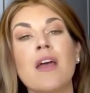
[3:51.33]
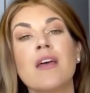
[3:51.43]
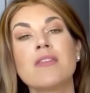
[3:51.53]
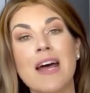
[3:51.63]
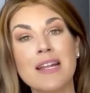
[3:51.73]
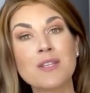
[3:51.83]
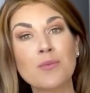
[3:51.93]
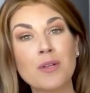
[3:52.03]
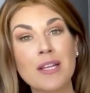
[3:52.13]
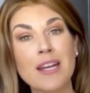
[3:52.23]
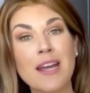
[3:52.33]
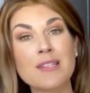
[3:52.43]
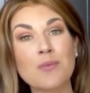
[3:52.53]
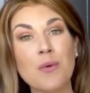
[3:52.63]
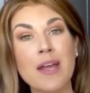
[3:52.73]
That's a really
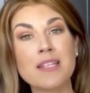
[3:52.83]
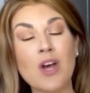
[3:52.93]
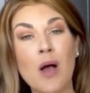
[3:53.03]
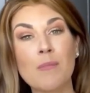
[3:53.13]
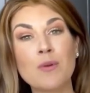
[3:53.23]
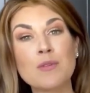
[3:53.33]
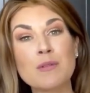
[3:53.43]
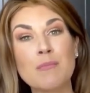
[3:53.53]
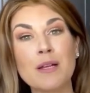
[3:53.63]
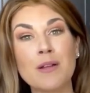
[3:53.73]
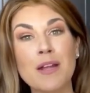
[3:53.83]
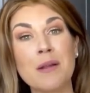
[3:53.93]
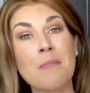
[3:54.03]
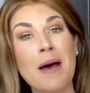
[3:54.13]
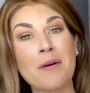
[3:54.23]
nice way to almost build
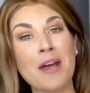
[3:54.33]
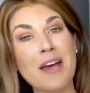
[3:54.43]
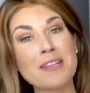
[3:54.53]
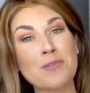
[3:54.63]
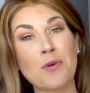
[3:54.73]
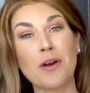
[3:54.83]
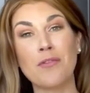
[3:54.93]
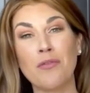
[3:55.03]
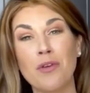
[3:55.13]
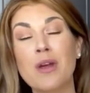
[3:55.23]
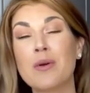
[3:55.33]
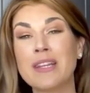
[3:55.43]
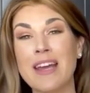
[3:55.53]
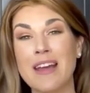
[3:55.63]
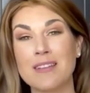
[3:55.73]
an about us or a
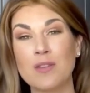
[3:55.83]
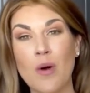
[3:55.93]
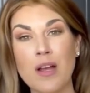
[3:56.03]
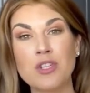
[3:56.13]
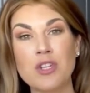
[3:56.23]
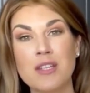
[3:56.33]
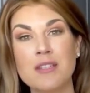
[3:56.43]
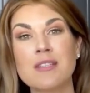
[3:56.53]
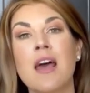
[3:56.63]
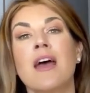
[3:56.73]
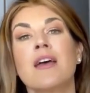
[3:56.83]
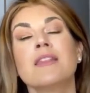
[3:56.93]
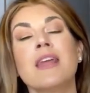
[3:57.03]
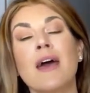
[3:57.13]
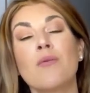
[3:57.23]
frequently asked questions
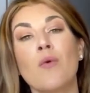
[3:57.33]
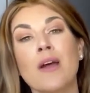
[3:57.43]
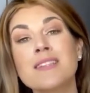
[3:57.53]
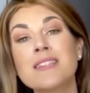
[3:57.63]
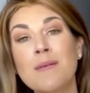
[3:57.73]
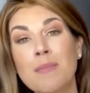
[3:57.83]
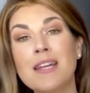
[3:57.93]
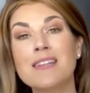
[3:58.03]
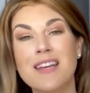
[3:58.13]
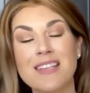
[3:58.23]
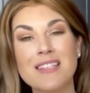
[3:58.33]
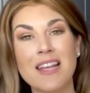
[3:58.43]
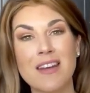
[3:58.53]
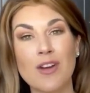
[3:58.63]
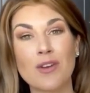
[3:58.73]
that when somebody does
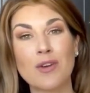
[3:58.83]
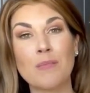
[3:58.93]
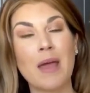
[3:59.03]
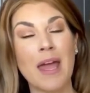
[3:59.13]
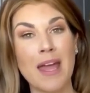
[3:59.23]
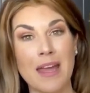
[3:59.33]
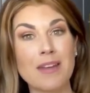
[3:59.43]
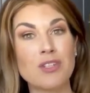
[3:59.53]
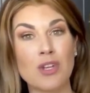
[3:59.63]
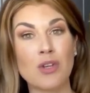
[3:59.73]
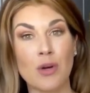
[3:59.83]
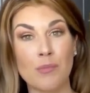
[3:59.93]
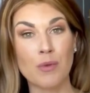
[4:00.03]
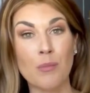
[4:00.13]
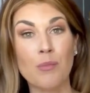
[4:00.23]
land on your page, your
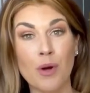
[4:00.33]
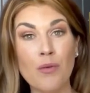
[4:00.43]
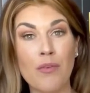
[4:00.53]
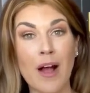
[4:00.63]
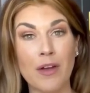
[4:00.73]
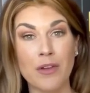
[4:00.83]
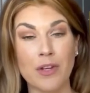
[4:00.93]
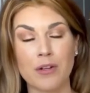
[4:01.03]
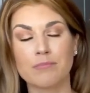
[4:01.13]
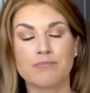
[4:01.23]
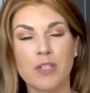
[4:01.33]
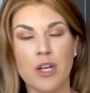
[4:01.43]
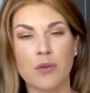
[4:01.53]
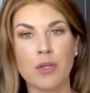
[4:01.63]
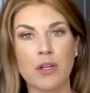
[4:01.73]
profile, your
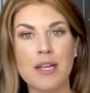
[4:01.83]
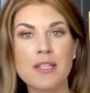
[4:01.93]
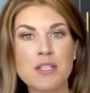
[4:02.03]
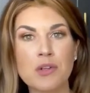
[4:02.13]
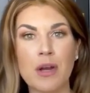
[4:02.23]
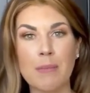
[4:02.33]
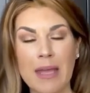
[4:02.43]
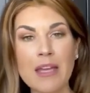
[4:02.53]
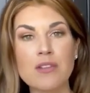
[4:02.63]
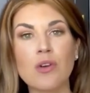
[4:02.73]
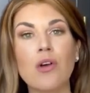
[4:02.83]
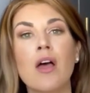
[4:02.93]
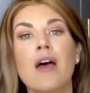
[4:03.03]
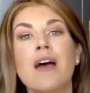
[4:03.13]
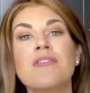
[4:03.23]
Instagram handle,
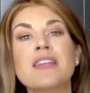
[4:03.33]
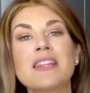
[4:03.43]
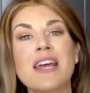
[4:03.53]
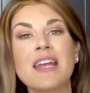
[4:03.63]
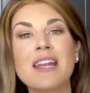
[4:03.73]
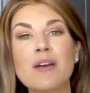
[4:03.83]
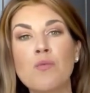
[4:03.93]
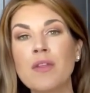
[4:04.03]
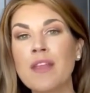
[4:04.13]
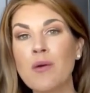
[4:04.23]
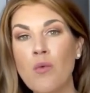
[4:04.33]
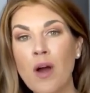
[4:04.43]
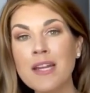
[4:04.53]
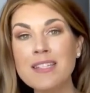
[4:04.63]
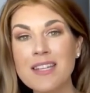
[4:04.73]
that then when they
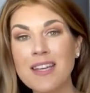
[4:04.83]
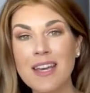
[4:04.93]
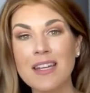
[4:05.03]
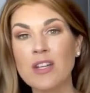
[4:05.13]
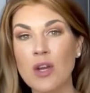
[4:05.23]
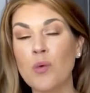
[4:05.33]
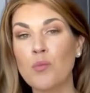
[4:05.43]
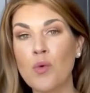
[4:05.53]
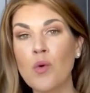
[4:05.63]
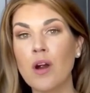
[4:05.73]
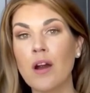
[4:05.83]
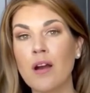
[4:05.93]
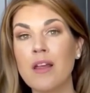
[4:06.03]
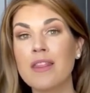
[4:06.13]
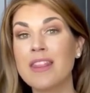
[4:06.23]
want to dig in and know
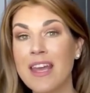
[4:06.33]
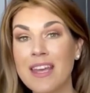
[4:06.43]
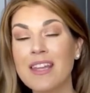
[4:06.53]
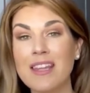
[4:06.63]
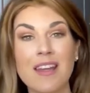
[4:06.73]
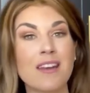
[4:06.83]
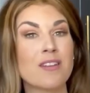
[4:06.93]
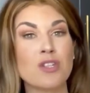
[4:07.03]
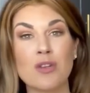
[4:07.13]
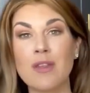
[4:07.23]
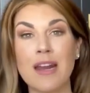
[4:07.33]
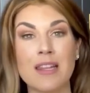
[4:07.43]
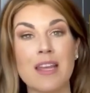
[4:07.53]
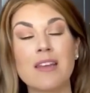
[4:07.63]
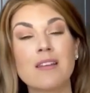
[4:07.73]
more, they can then do that
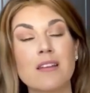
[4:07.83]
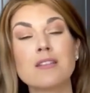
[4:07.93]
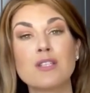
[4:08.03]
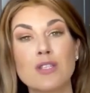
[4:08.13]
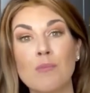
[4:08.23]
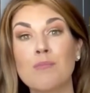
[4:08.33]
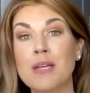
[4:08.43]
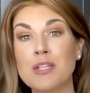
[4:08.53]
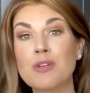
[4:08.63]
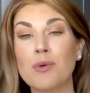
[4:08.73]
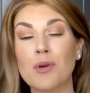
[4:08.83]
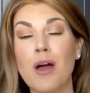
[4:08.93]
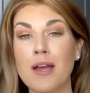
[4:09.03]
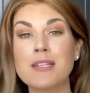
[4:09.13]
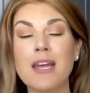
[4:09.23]
and they can consume bingeable
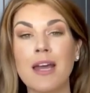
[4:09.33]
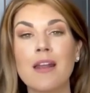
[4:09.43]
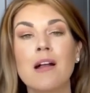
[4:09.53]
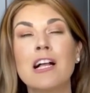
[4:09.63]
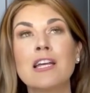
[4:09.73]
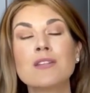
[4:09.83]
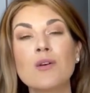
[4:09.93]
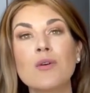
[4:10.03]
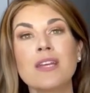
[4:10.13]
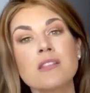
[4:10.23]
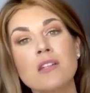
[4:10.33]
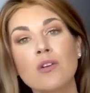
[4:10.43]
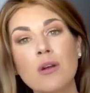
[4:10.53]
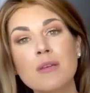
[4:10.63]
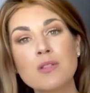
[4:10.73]
content. So
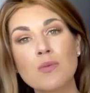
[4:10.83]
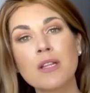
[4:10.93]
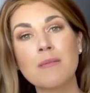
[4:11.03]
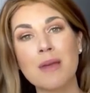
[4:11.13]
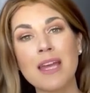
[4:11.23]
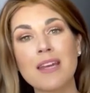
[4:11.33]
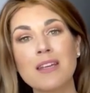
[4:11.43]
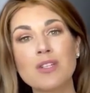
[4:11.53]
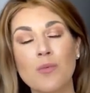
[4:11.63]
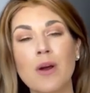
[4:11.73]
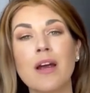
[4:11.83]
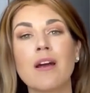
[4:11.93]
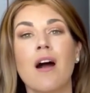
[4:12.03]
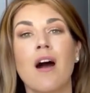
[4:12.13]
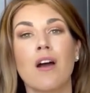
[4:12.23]
Instagram has really made it to
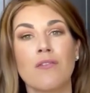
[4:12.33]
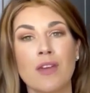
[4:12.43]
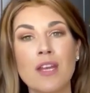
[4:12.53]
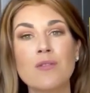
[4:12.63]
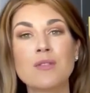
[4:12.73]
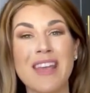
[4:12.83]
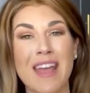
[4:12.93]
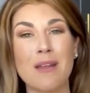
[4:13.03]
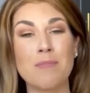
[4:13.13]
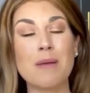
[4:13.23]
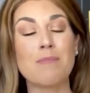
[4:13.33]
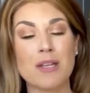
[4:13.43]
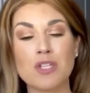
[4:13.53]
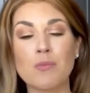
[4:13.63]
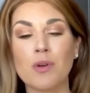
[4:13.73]
where our videos can be
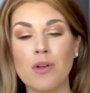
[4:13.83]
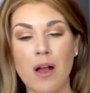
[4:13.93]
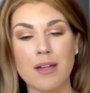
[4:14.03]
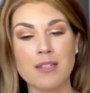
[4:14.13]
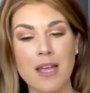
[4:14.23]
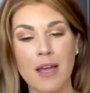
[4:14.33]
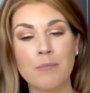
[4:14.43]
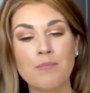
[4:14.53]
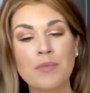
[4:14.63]
bingeable content.